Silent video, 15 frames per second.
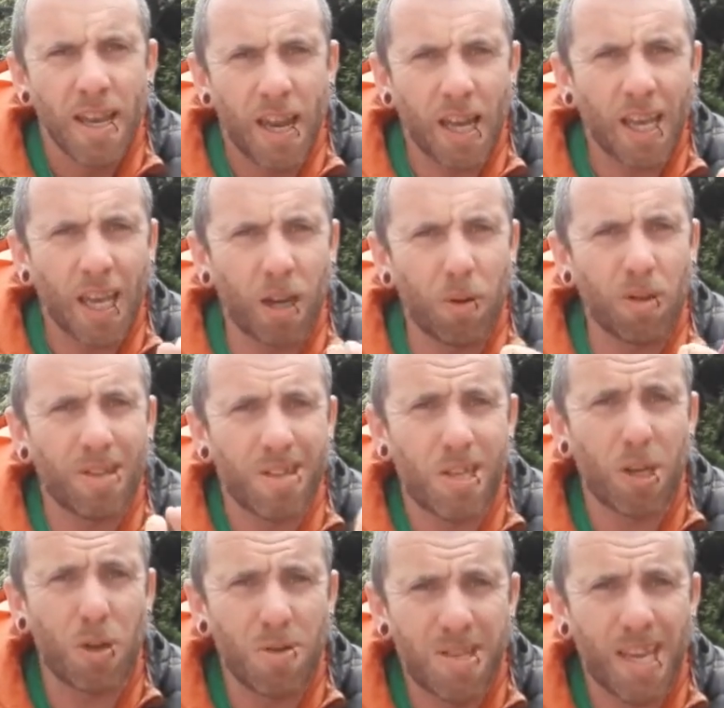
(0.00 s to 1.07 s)
Now you're going to want
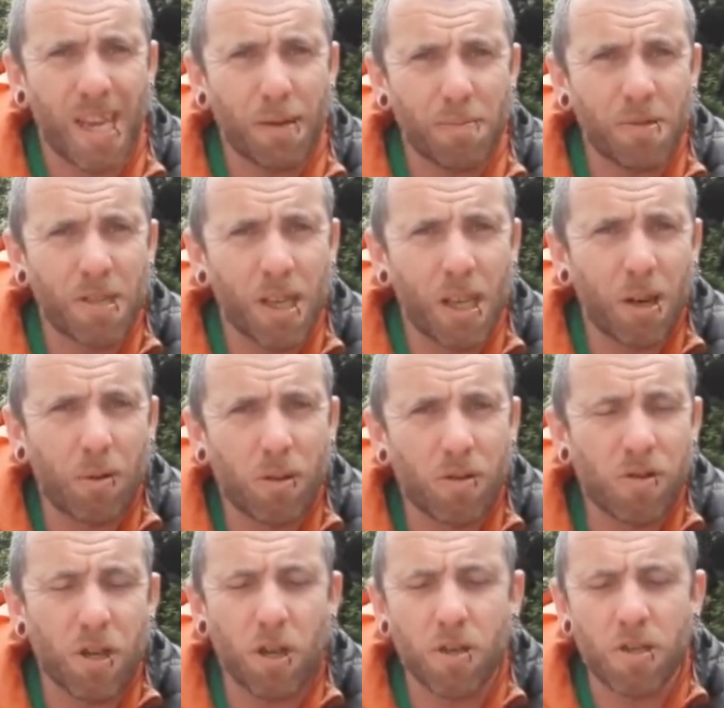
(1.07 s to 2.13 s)
two teams, you're going to
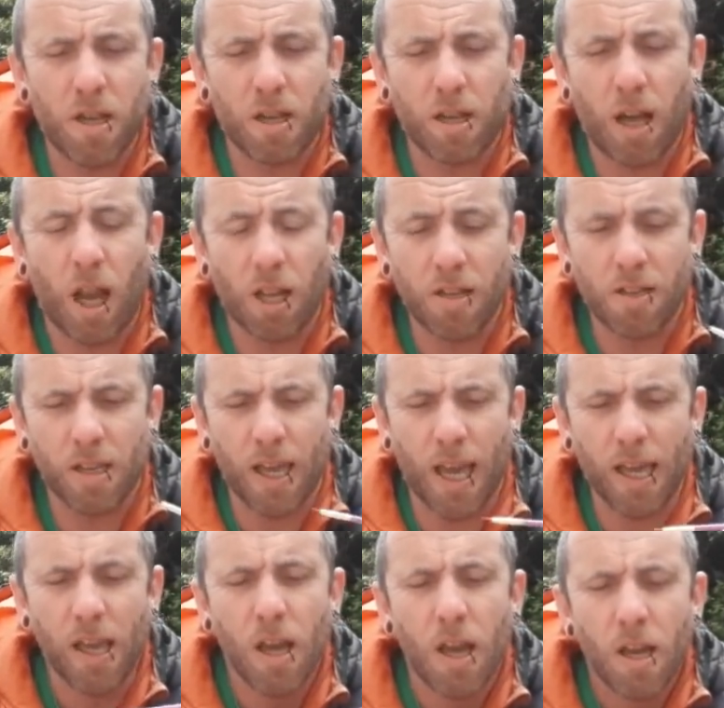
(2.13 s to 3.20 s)
want two colours,
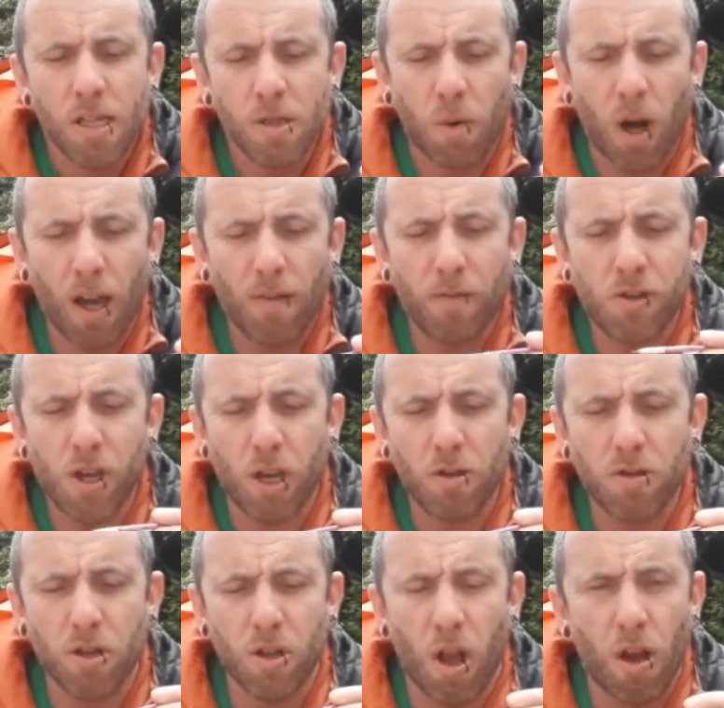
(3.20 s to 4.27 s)
okay? So I've
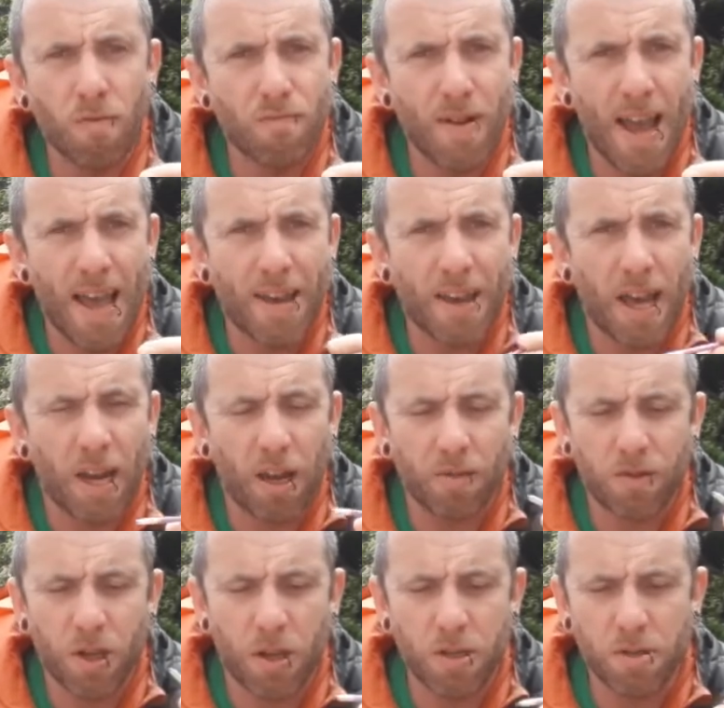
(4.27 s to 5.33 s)
chosen a red and I've
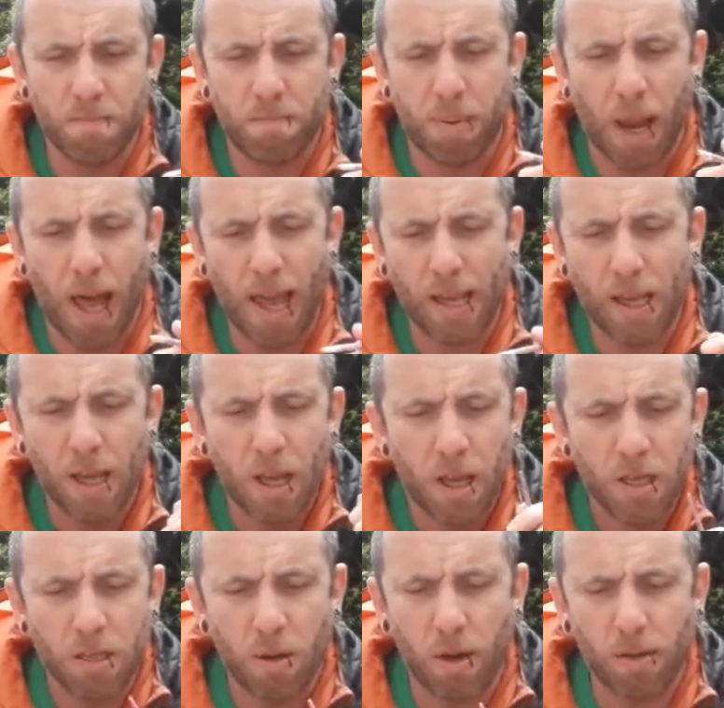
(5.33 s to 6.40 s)
chosen black,
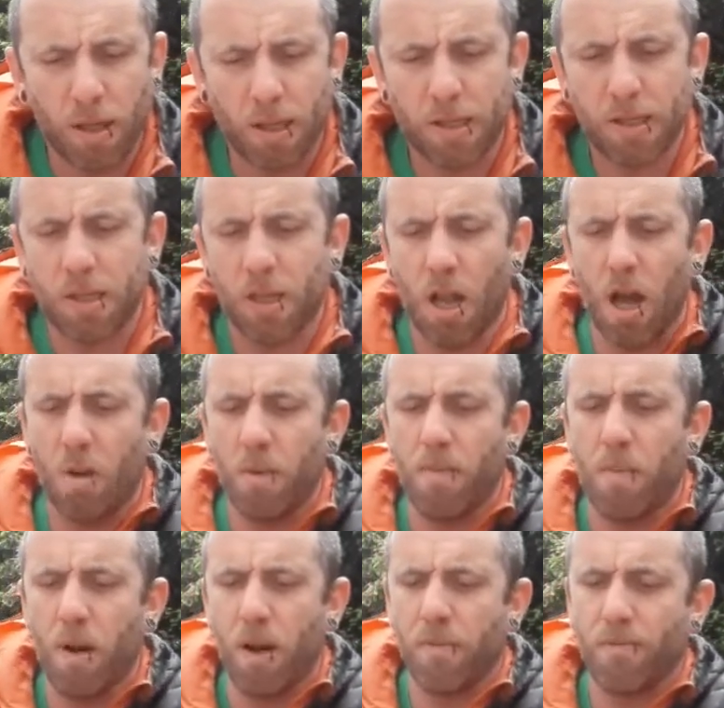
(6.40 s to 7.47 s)
so I'm going to start with
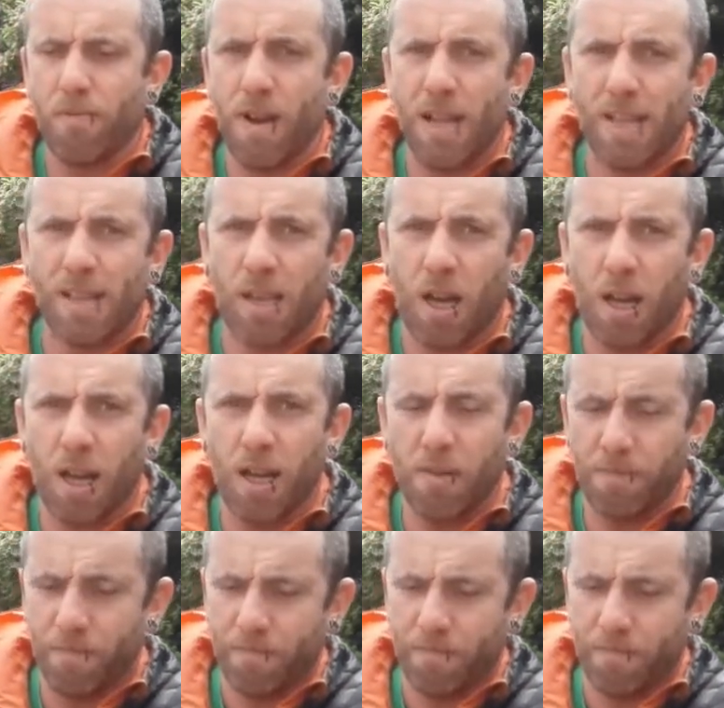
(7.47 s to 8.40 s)
my red colour.